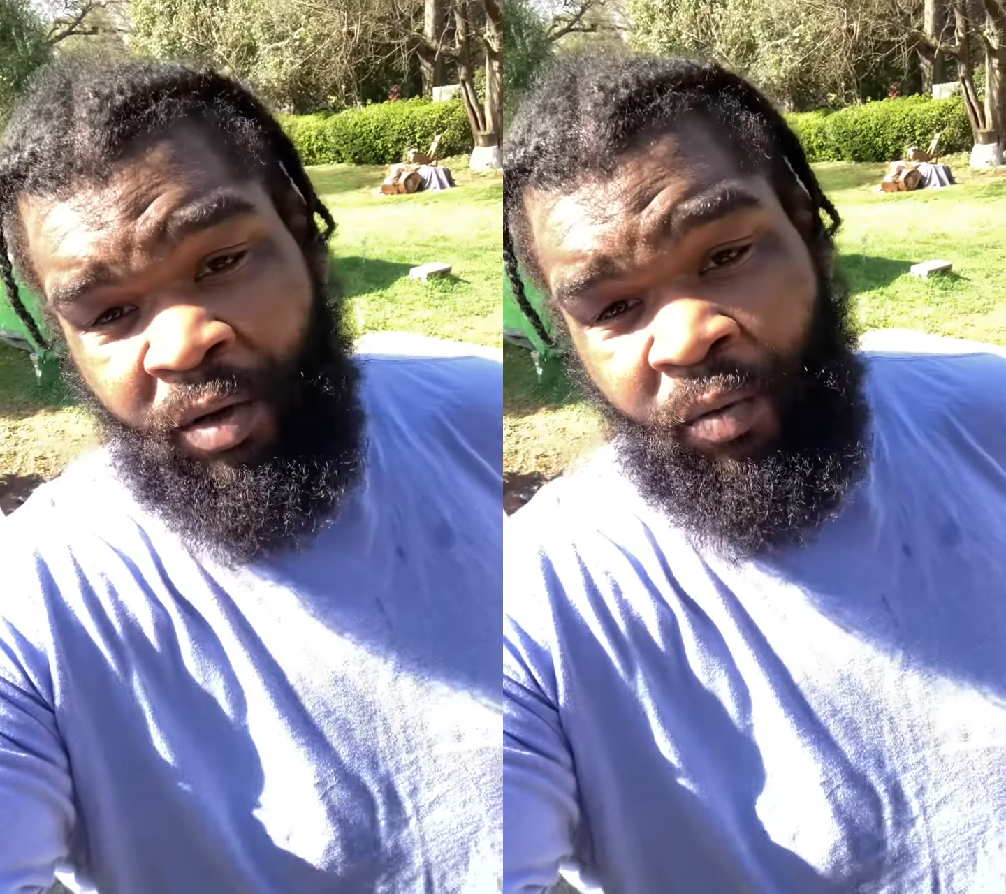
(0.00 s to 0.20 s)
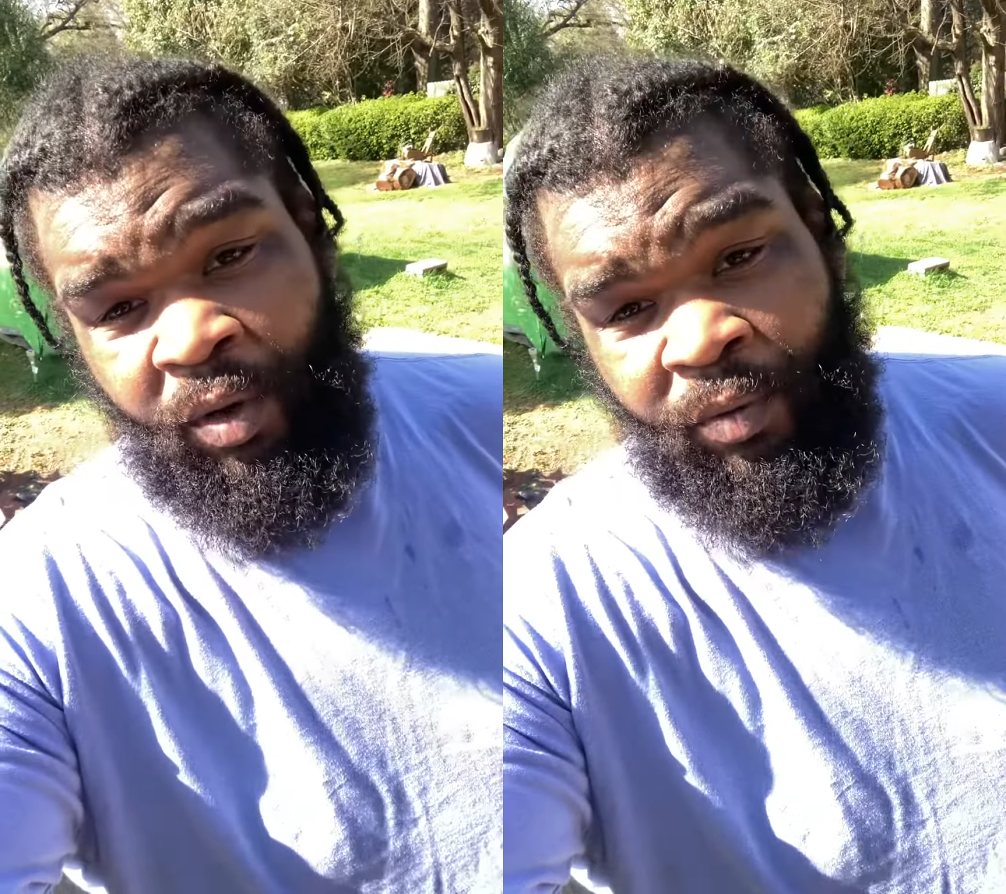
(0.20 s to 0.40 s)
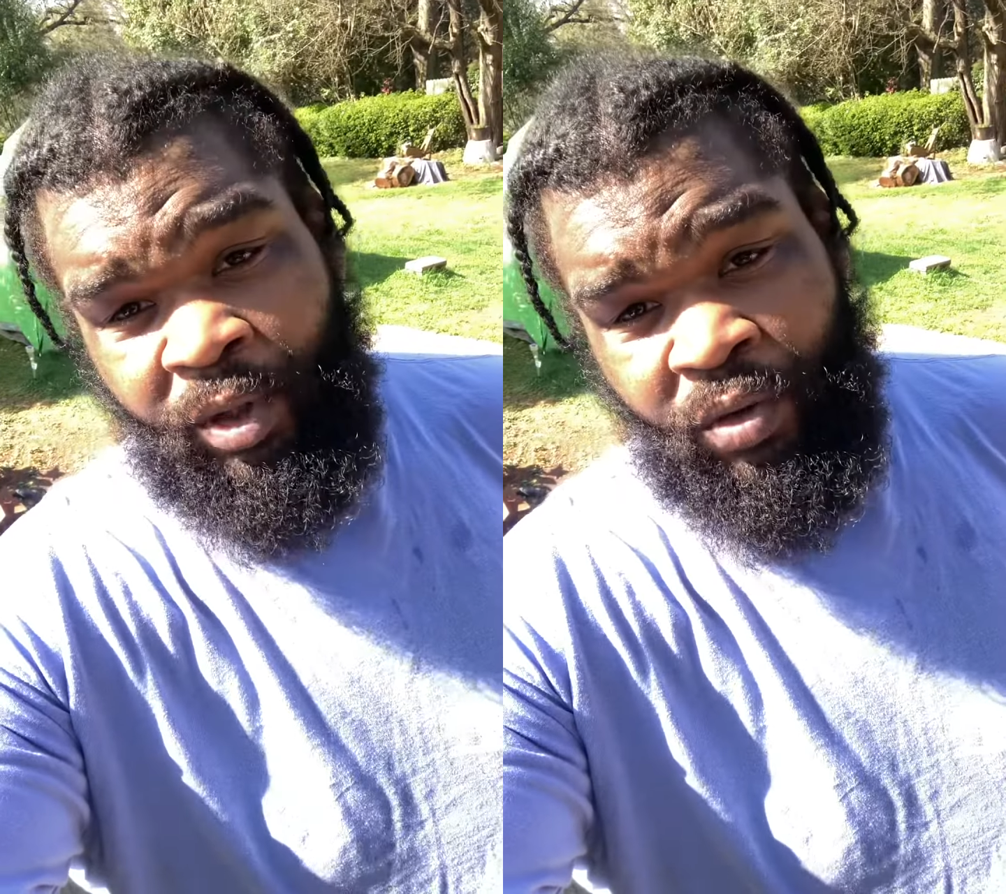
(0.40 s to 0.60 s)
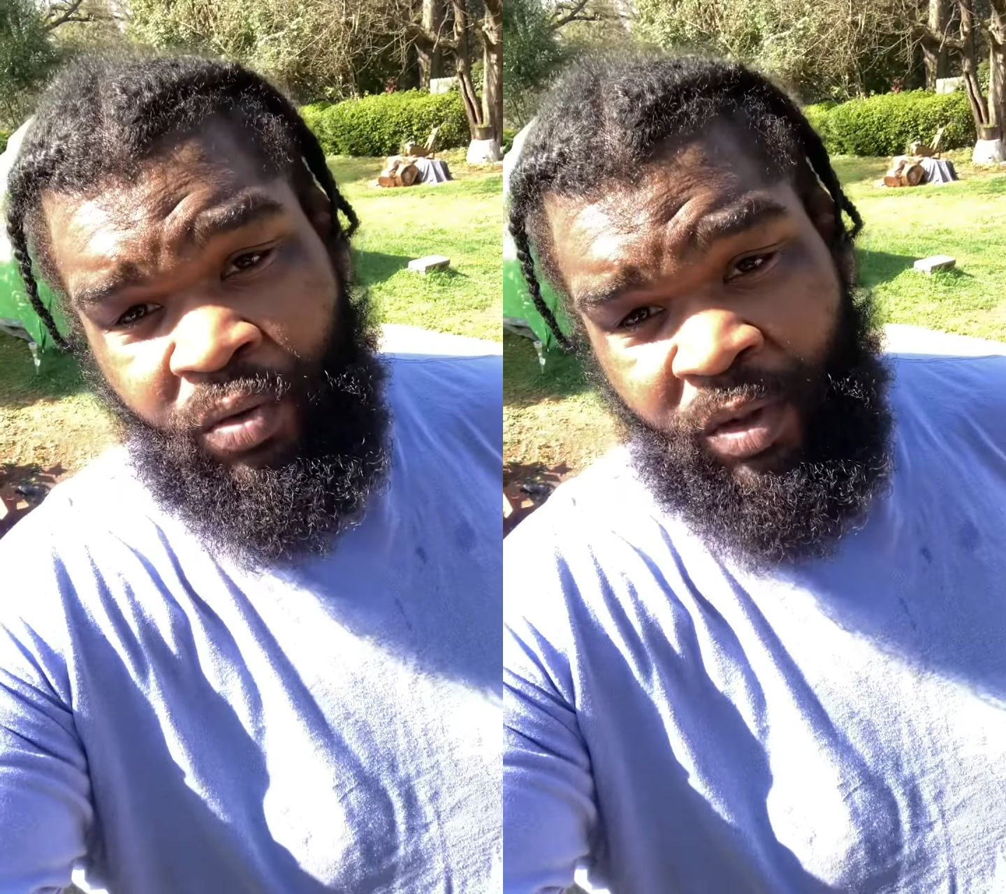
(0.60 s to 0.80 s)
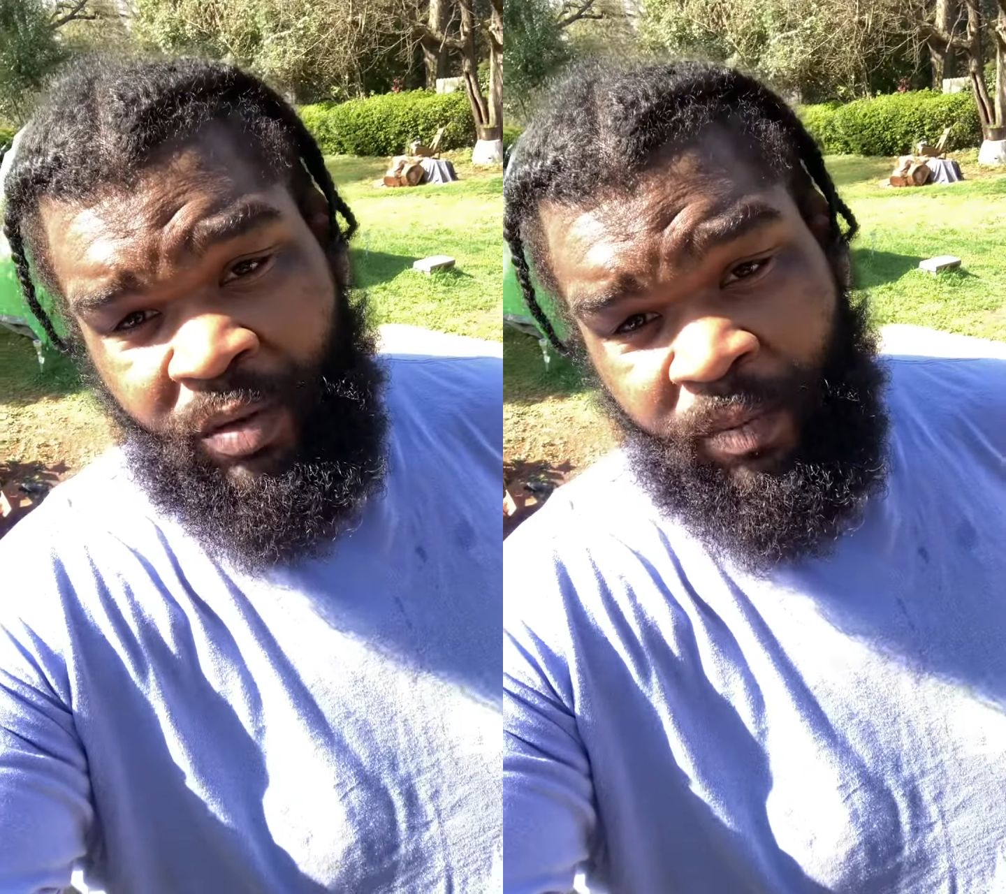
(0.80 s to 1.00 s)
What we
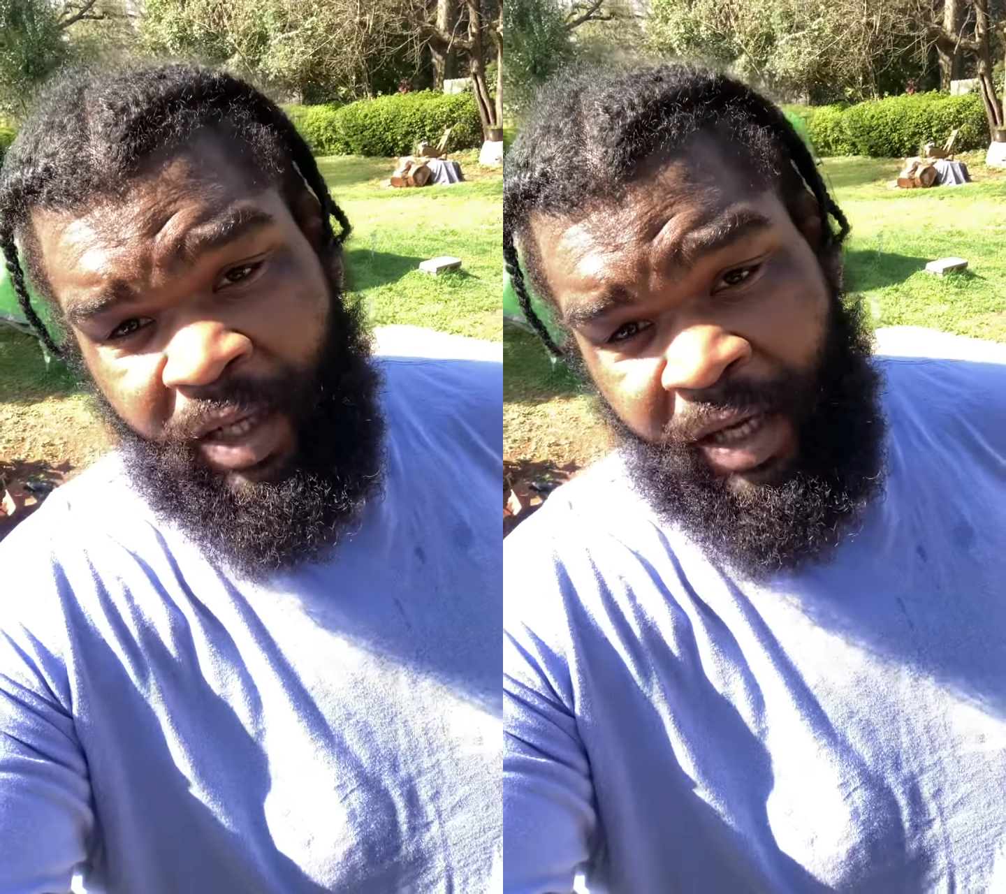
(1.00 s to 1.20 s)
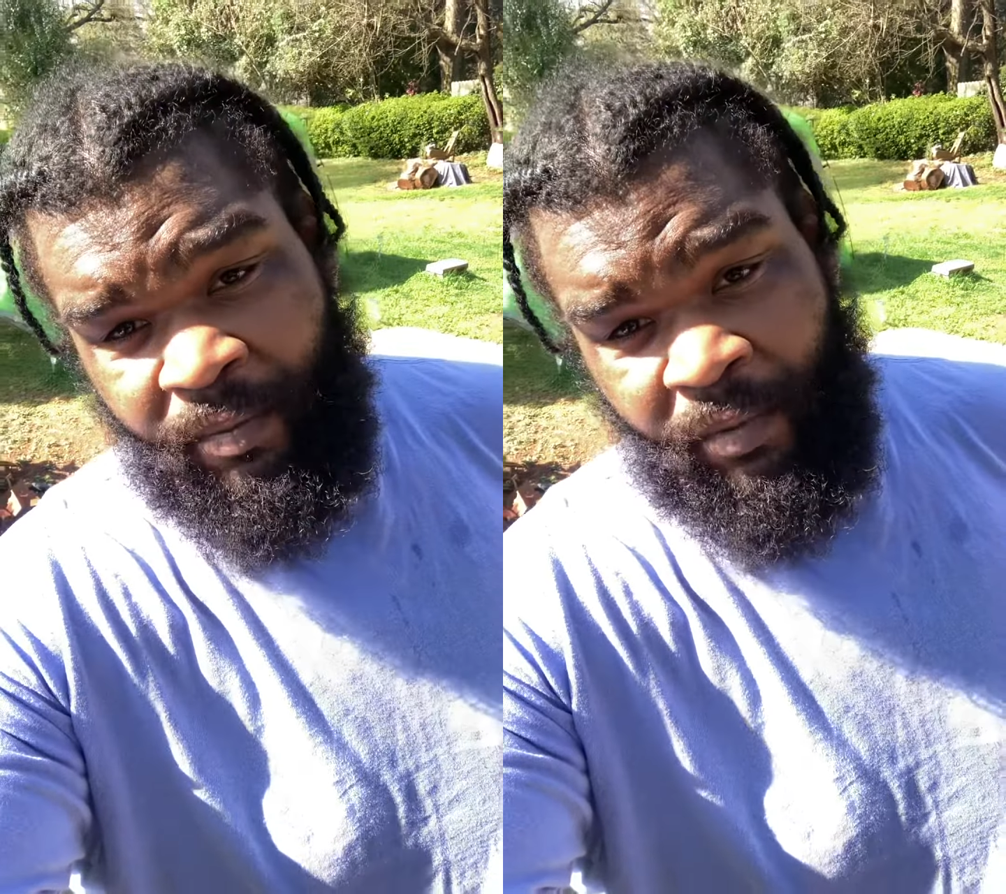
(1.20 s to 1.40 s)
do as black